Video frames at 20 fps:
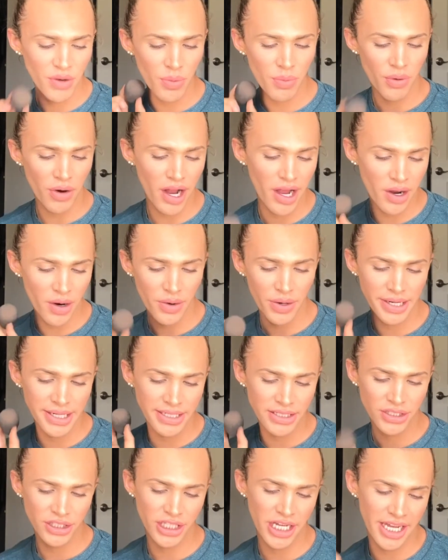your
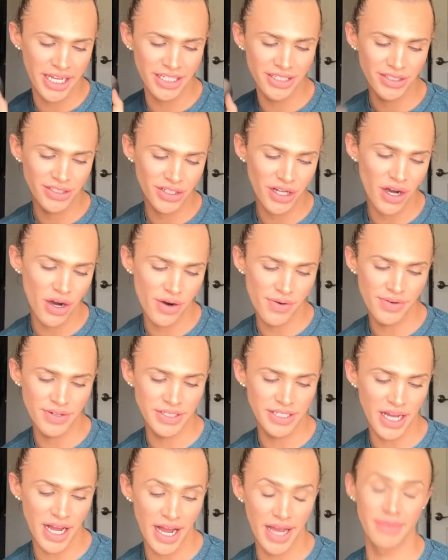priorities changed over
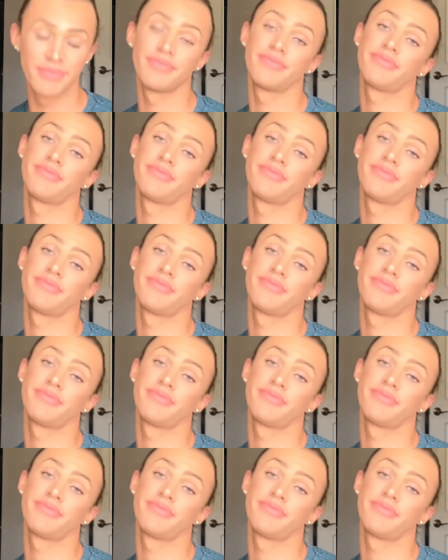time?